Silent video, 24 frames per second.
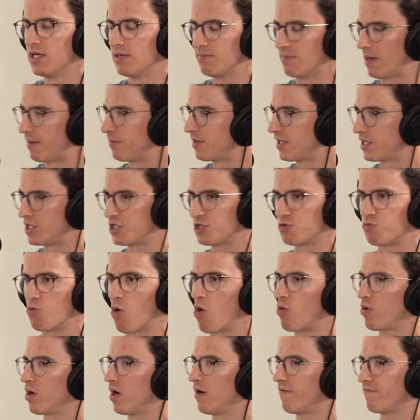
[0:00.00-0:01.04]
maybe they just
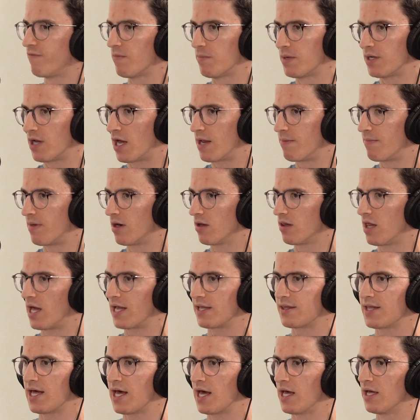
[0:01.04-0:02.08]
woke up from a nightmare
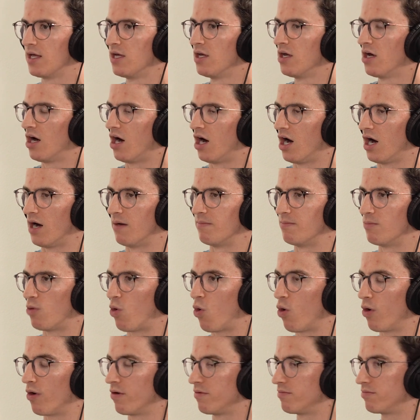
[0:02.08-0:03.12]
like that,
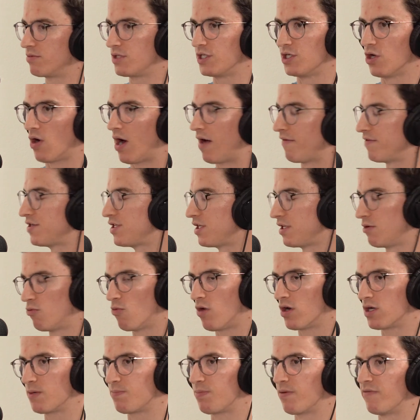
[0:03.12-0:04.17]
or, obviously
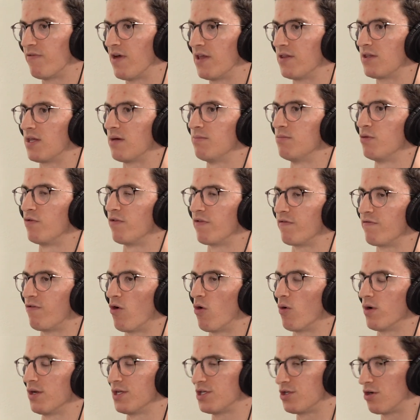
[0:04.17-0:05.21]
want to prevent them moving
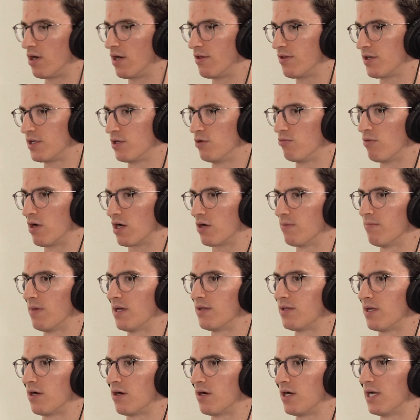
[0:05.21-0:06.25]
forward? Is there anything you
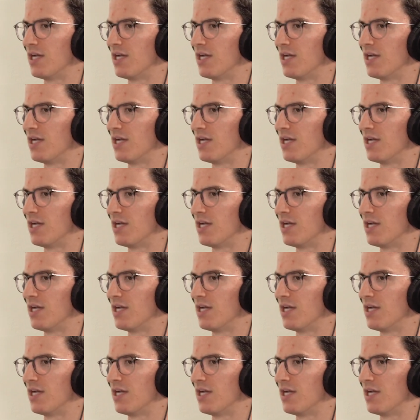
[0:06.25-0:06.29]
recommend there?